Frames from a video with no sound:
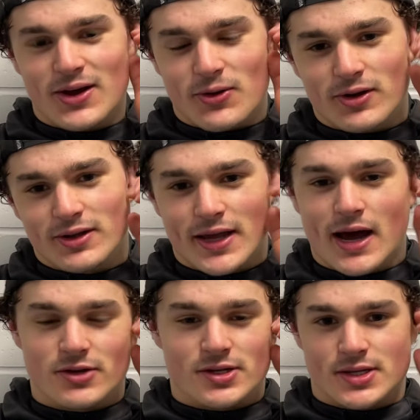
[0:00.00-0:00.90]
Well,
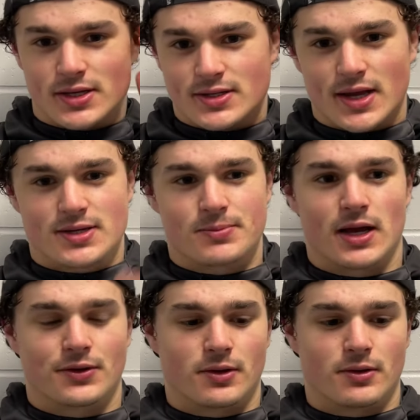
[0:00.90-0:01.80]
obviously, it's nice to be
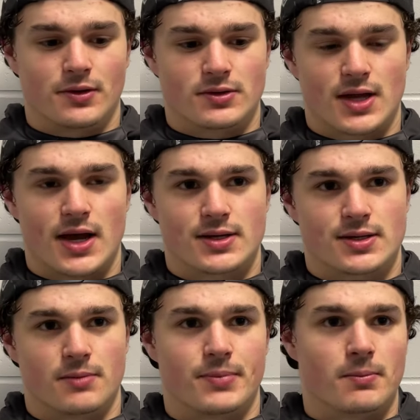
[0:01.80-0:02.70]
out there with those guys
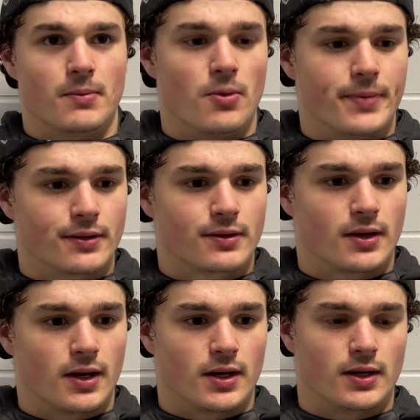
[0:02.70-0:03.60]
in a big moment.
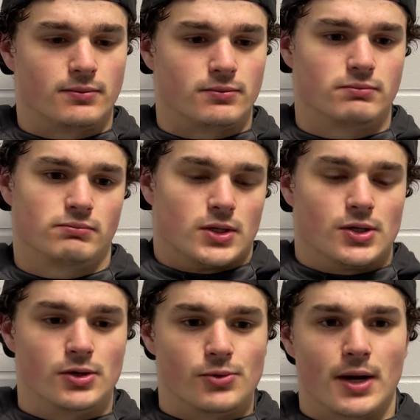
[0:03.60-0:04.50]
Uh, you
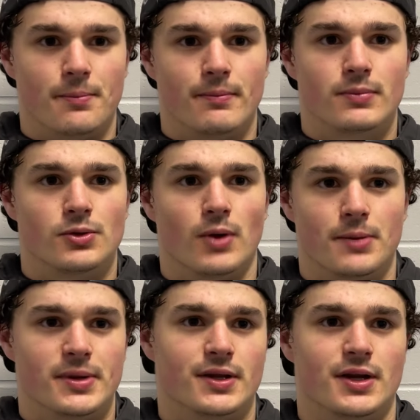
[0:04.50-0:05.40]
know, we want
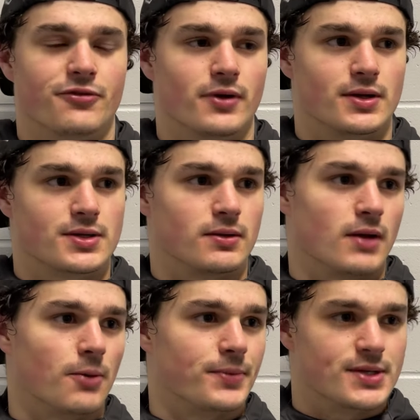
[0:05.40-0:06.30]
to be the difference and
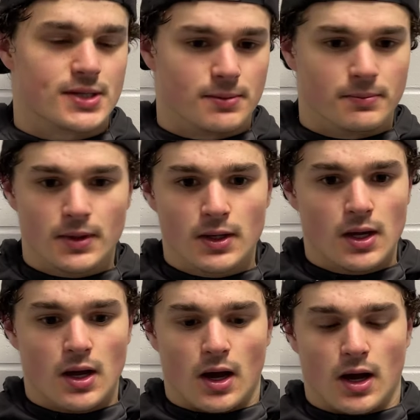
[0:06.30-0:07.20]
help the team
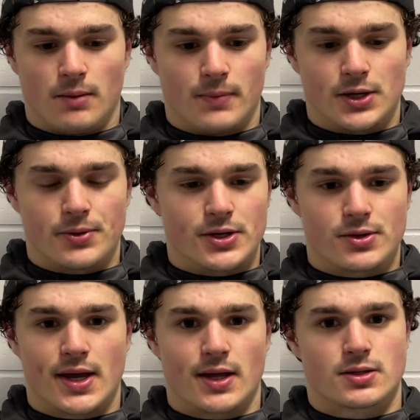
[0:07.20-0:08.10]
um, any way you
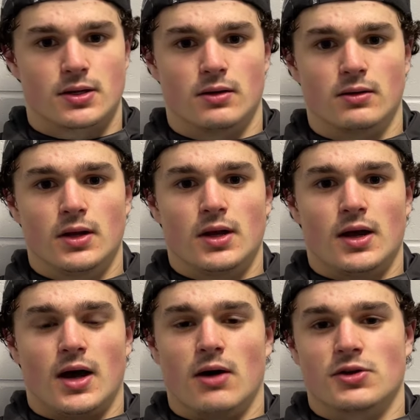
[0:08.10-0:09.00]
can. So
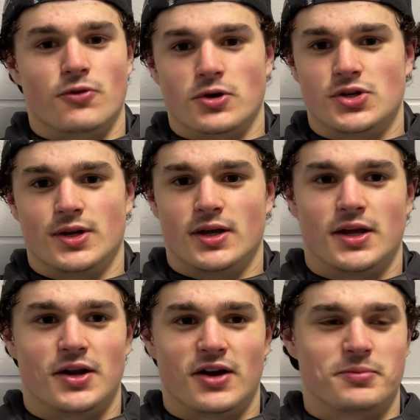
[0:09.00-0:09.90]
I was fortunate to
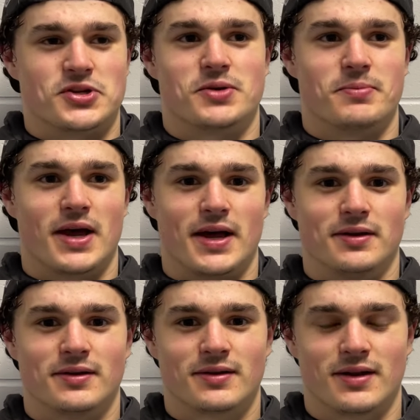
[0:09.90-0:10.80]
hit off my shoe
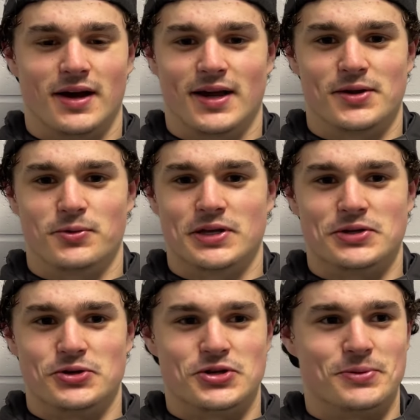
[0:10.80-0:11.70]
pad. Uh, I didn't
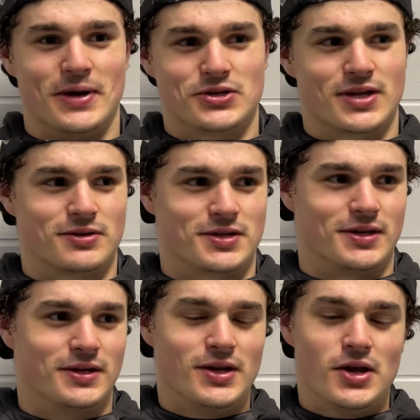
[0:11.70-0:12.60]
really do too much. That was
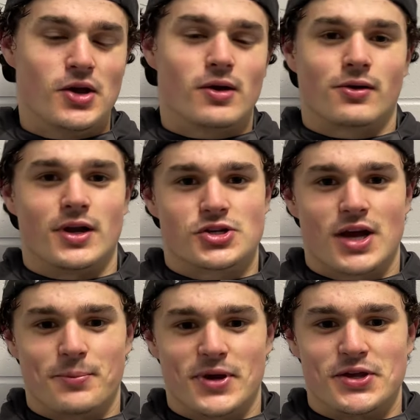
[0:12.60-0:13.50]
a great
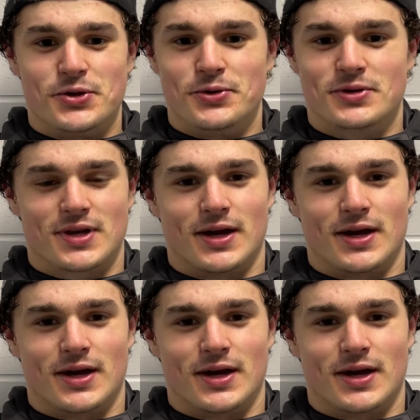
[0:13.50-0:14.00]
shot by Hughes.